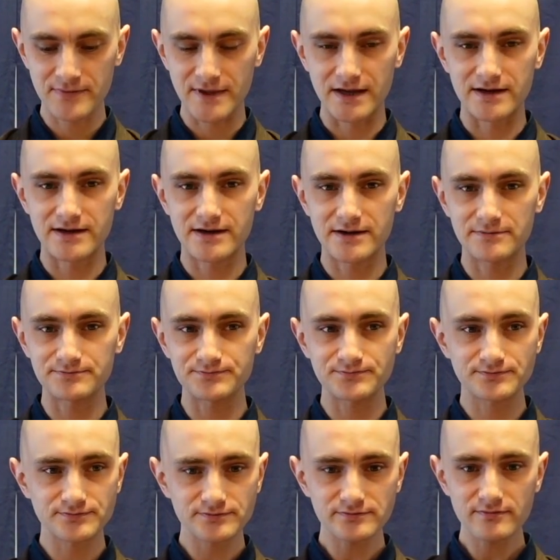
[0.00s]

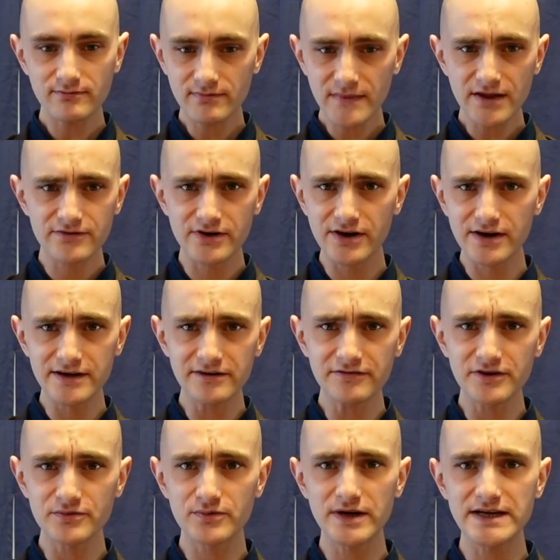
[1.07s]
There are
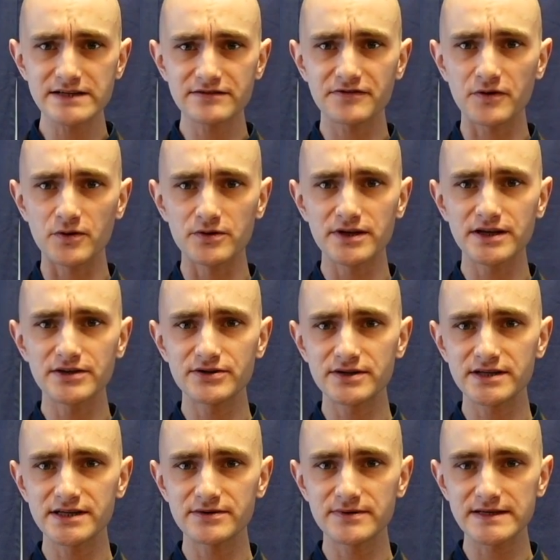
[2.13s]
different ways of holding your
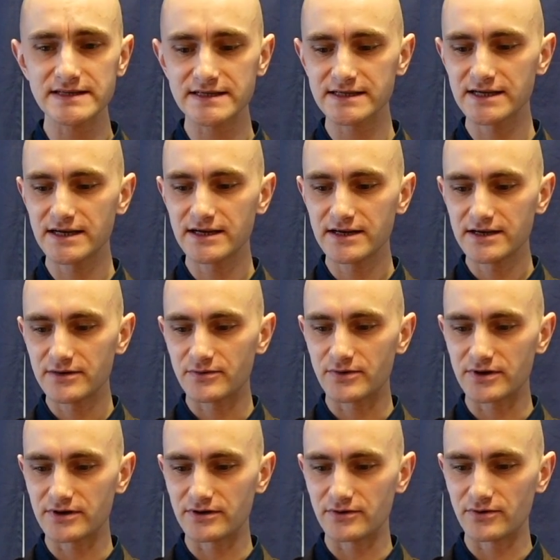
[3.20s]
tea whisk.
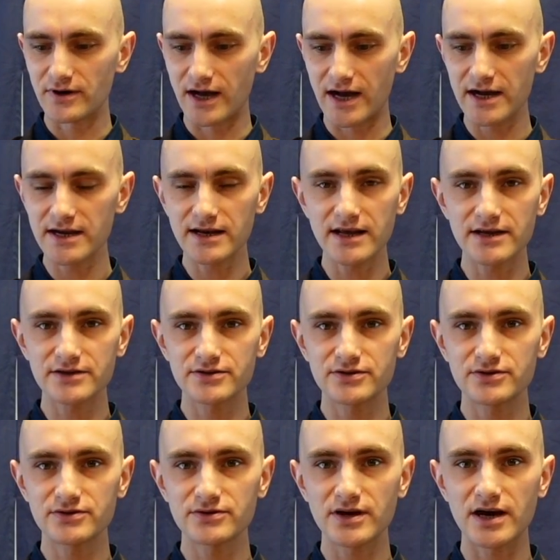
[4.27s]
What I like to
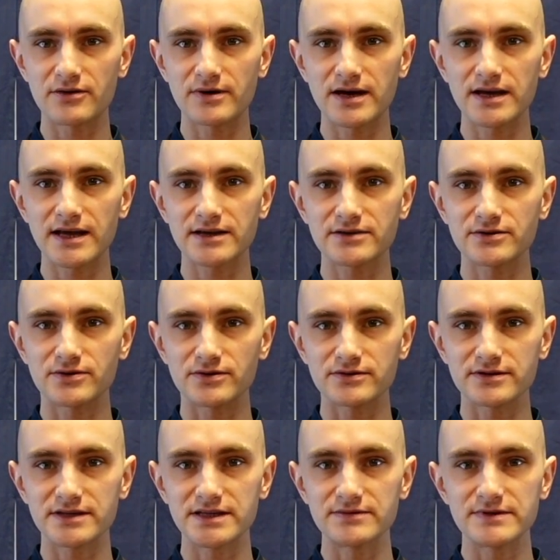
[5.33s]
do, how I like to hold the
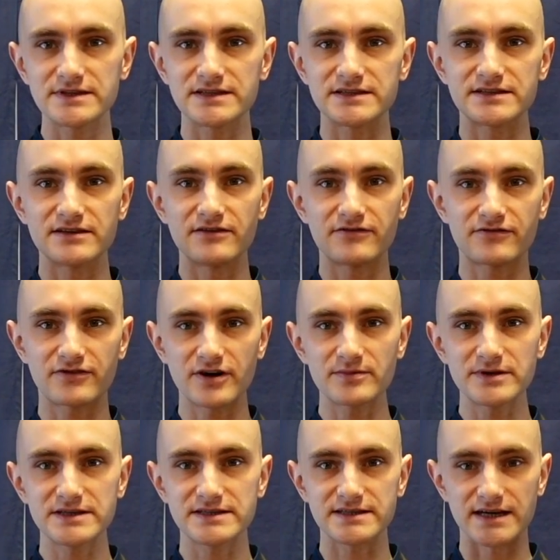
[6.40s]
tea whisk, is from
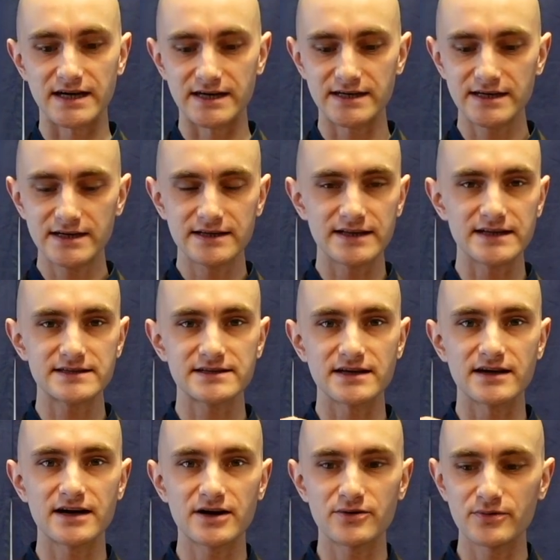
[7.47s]
the side. That's
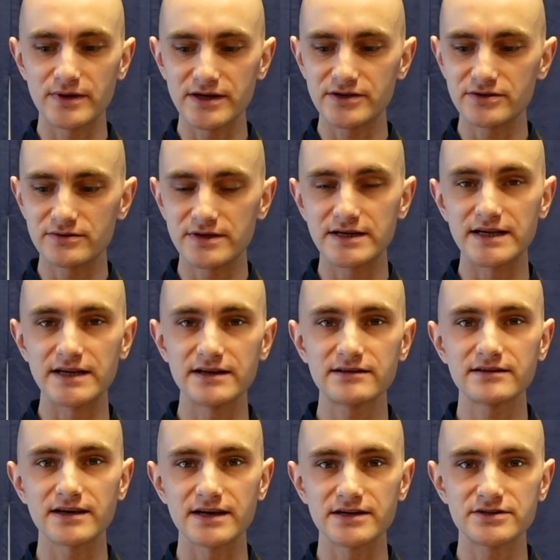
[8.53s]
how we do it in
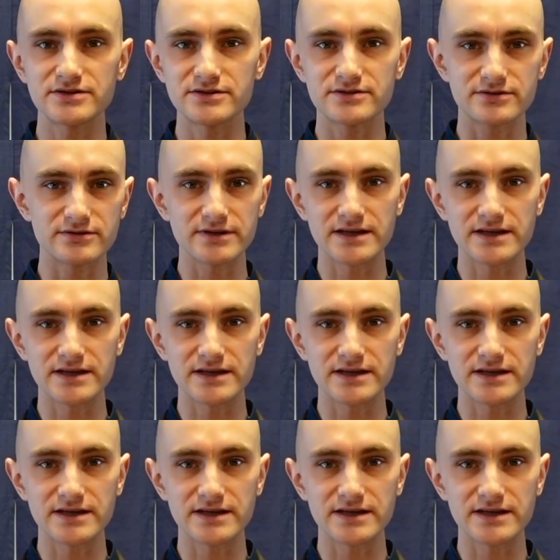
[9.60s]
the Inshu school.